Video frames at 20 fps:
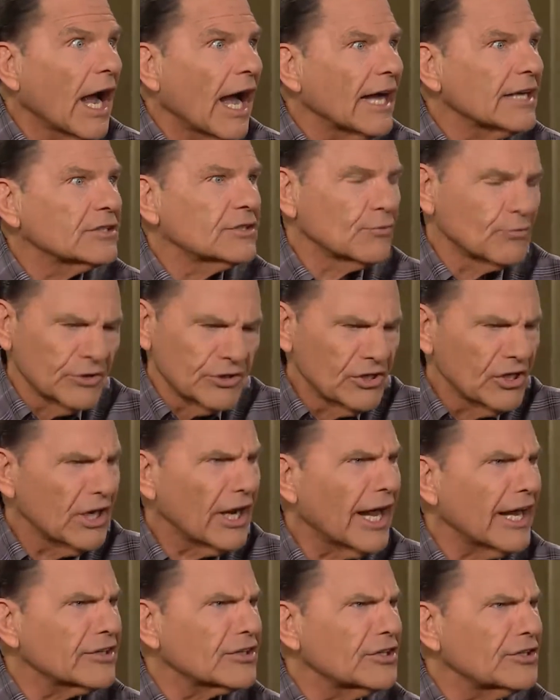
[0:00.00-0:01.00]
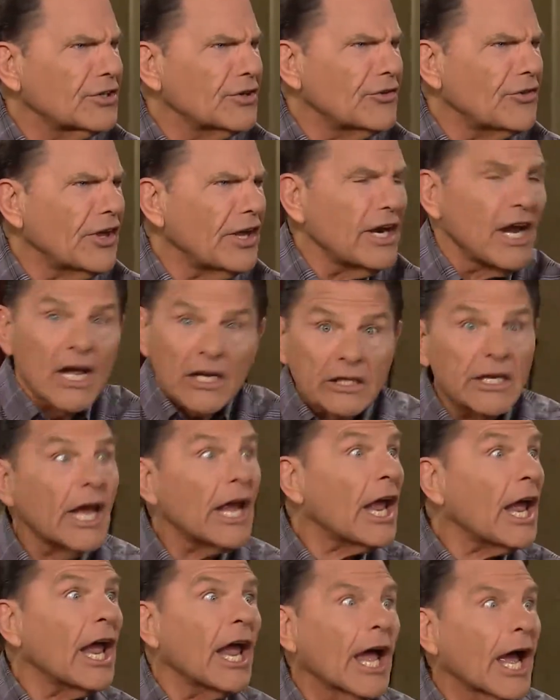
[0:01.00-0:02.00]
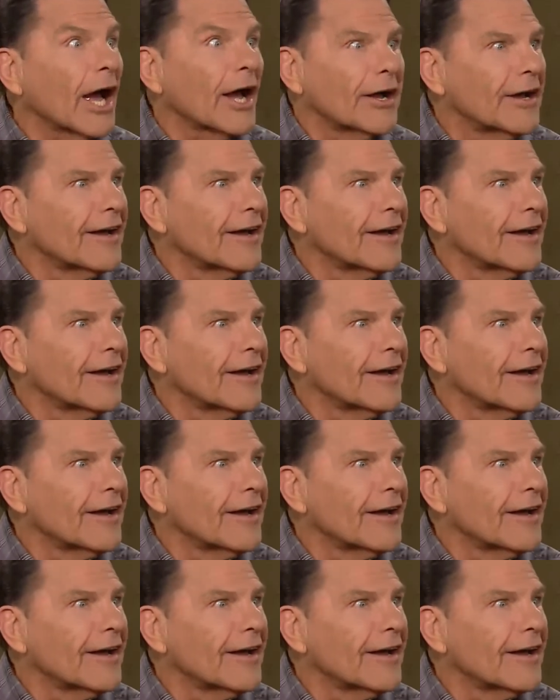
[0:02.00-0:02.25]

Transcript: I said, Would you like to do that? Yeah.